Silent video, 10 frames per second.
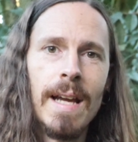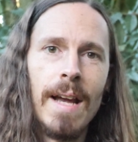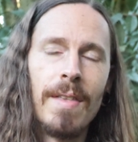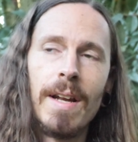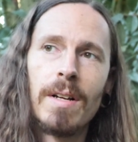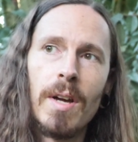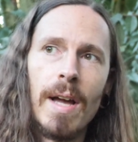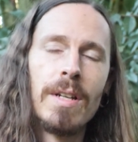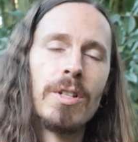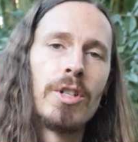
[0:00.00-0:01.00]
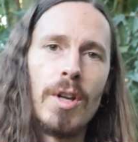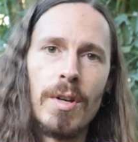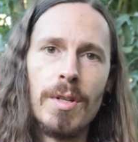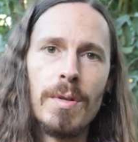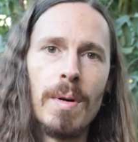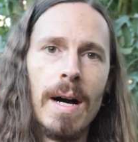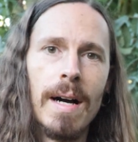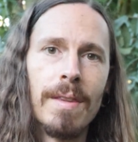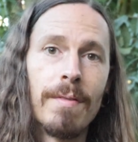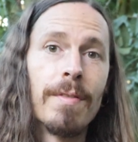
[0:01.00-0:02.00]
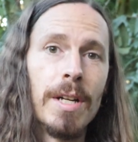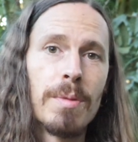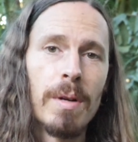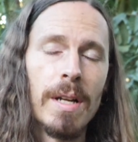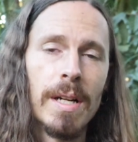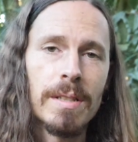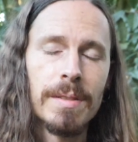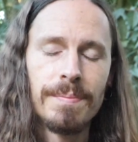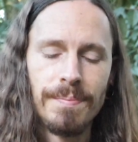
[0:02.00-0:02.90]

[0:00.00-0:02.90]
and then I'll go ahead and show you the finished product.